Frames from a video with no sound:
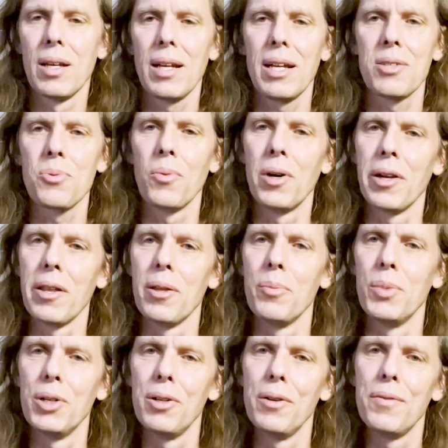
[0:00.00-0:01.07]
that's one of the
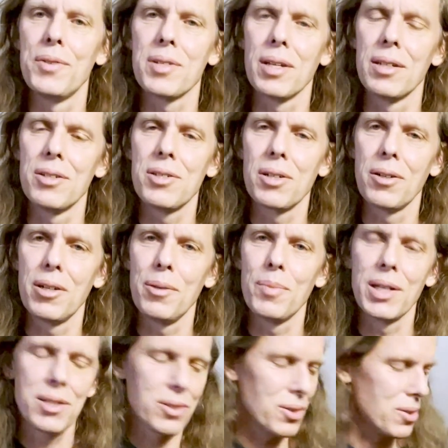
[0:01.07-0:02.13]
moves in Joni
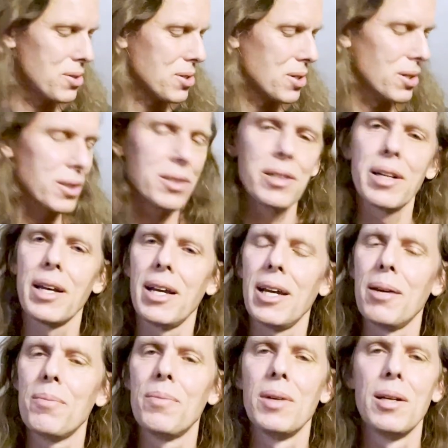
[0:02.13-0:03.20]
Mitchell's Circle
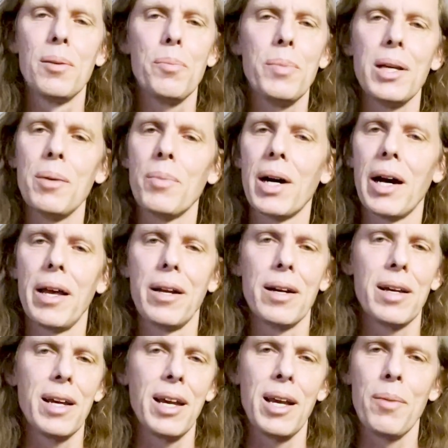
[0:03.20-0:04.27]
Game. B
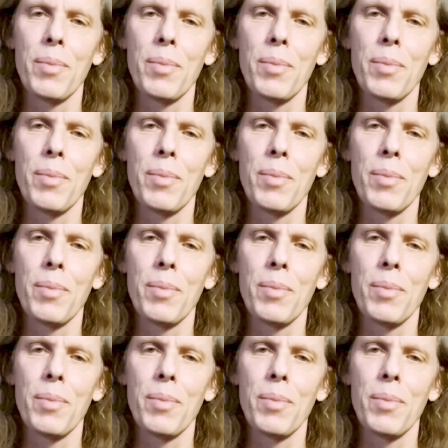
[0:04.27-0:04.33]
minor, A